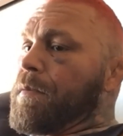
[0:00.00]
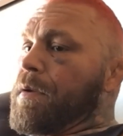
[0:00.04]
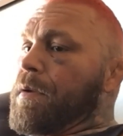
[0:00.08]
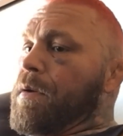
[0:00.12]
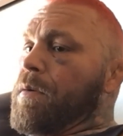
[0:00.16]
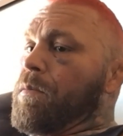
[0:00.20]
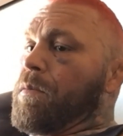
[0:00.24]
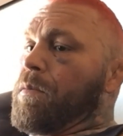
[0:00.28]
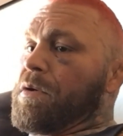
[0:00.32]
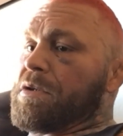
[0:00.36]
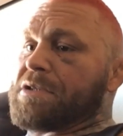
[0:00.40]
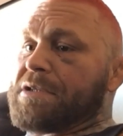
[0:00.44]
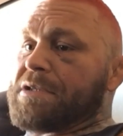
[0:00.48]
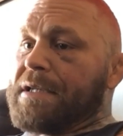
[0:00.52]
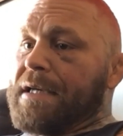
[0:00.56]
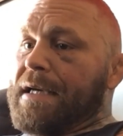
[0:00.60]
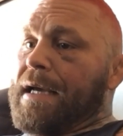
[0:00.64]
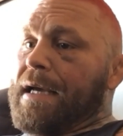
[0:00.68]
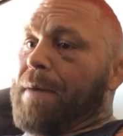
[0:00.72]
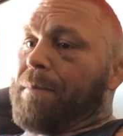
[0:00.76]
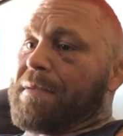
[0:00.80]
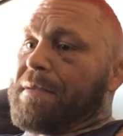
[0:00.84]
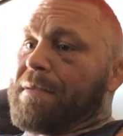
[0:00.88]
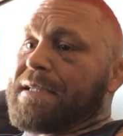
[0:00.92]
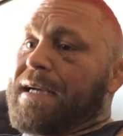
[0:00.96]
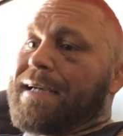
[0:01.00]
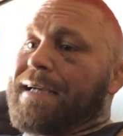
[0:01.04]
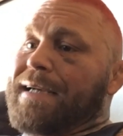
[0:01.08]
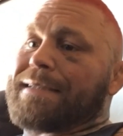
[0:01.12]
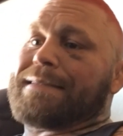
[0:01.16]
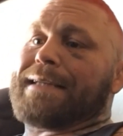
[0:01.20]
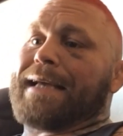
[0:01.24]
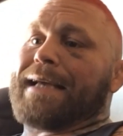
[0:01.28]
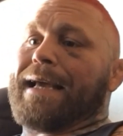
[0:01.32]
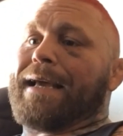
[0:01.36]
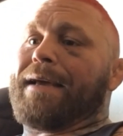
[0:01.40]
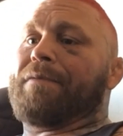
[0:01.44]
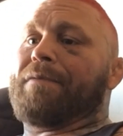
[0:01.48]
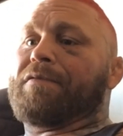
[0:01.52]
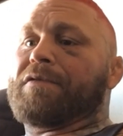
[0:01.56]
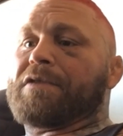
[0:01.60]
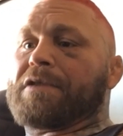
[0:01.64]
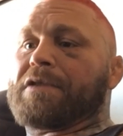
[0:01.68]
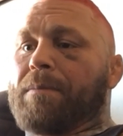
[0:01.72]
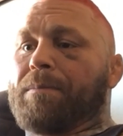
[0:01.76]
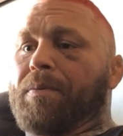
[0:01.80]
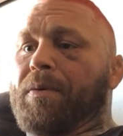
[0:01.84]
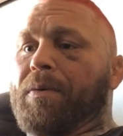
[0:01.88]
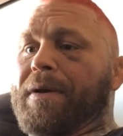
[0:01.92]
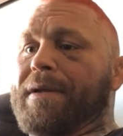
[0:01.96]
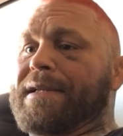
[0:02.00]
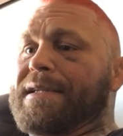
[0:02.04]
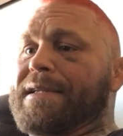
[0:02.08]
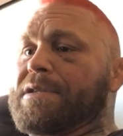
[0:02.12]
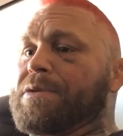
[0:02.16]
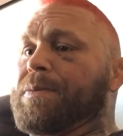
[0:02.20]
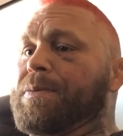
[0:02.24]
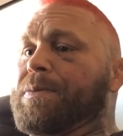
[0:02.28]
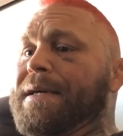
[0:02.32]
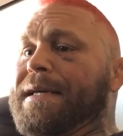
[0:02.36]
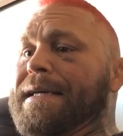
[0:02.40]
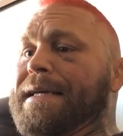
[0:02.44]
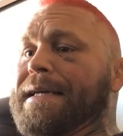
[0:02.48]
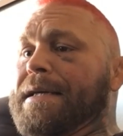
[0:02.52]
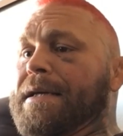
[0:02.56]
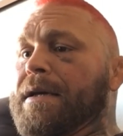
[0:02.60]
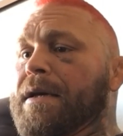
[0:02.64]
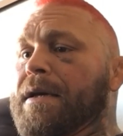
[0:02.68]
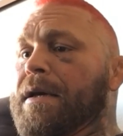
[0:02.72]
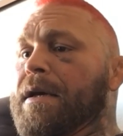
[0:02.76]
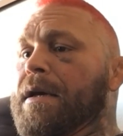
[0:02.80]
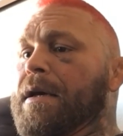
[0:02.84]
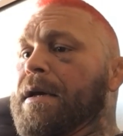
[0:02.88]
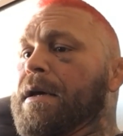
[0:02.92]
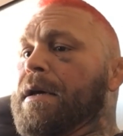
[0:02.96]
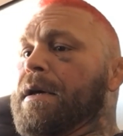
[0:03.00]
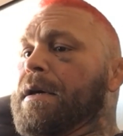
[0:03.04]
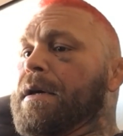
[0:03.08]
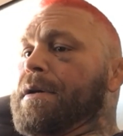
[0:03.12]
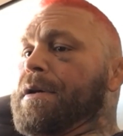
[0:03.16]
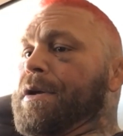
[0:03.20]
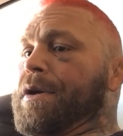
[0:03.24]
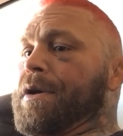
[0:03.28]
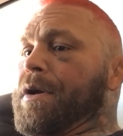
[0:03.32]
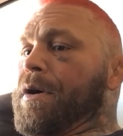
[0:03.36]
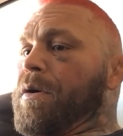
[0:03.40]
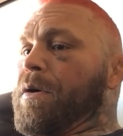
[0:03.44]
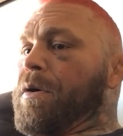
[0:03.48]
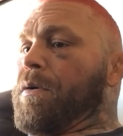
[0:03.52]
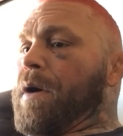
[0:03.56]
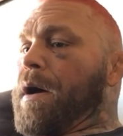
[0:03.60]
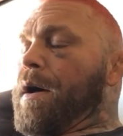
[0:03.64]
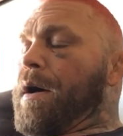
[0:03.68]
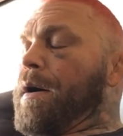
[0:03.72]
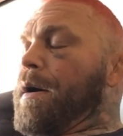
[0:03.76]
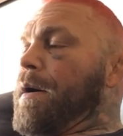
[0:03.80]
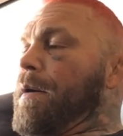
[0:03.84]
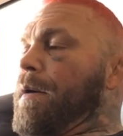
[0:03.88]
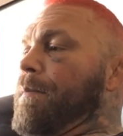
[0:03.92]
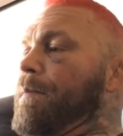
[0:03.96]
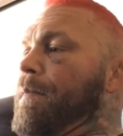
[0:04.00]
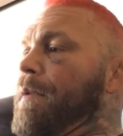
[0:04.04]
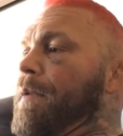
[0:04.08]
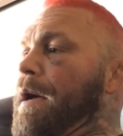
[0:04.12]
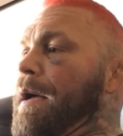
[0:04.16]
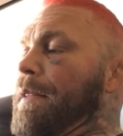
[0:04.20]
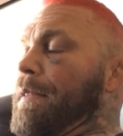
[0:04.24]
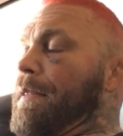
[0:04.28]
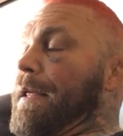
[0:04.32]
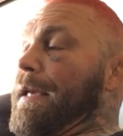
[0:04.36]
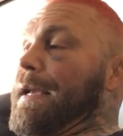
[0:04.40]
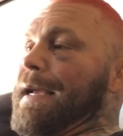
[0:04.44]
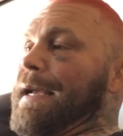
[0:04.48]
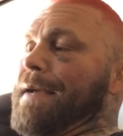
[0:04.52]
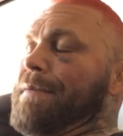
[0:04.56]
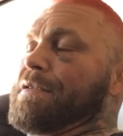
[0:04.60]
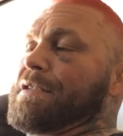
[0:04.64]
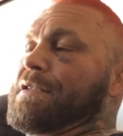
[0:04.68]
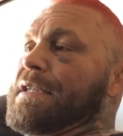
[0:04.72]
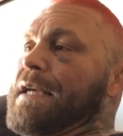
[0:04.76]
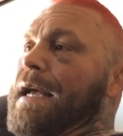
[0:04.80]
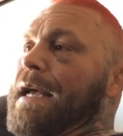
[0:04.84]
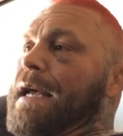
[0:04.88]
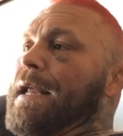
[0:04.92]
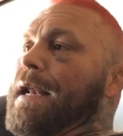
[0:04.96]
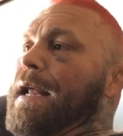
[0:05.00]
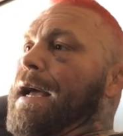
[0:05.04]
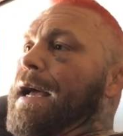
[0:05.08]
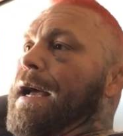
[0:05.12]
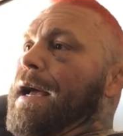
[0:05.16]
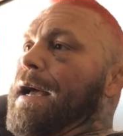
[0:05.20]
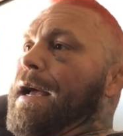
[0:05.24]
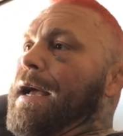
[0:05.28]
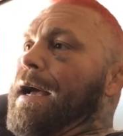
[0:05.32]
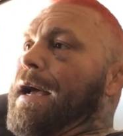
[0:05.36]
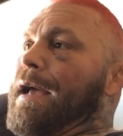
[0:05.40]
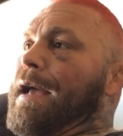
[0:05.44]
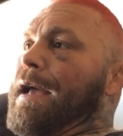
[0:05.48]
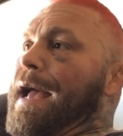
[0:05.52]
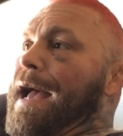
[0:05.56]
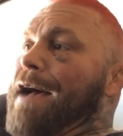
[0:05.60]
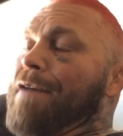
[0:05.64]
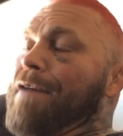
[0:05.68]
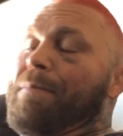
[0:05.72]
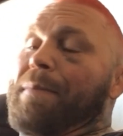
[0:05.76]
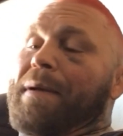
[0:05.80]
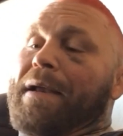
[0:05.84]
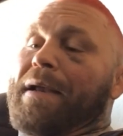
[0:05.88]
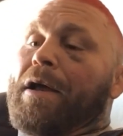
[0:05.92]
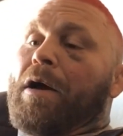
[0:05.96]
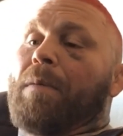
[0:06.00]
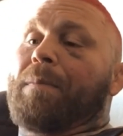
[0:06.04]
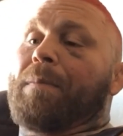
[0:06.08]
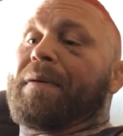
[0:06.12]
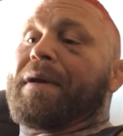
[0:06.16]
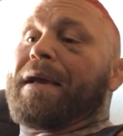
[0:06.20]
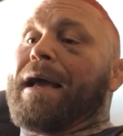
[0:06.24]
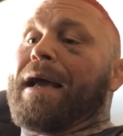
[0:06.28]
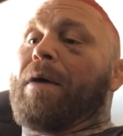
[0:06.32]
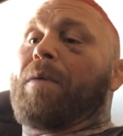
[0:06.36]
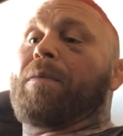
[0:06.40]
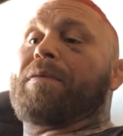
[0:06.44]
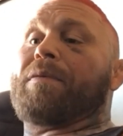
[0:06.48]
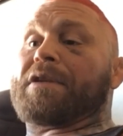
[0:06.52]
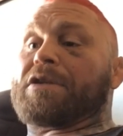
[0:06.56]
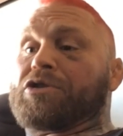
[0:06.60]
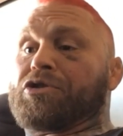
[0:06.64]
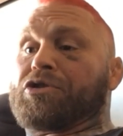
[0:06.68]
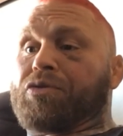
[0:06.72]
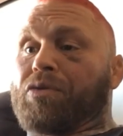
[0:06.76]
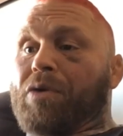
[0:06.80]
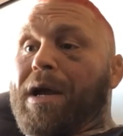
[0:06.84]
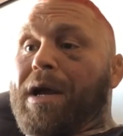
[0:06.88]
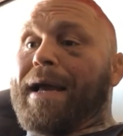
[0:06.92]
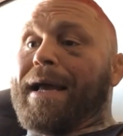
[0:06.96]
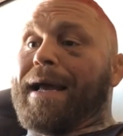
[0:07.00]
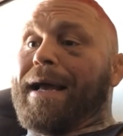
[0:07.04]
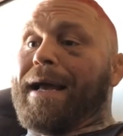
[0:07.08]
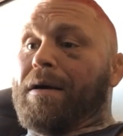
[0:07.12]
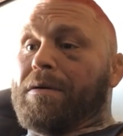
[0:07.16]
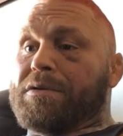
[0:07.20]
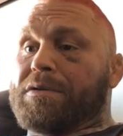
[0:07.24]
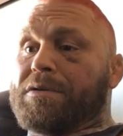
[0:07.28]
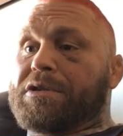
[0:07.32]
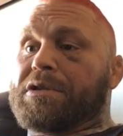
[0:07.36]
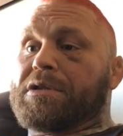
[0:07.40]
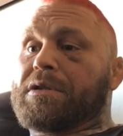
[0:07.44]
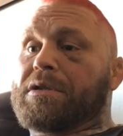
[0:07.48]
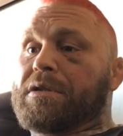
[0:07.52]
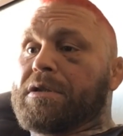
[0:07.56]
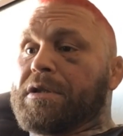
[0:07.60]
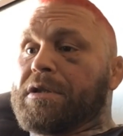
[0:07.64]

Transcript: We'll see. I'm going to talk to Dave at some point this week. Like I've said, I have been helping out with the tryouts,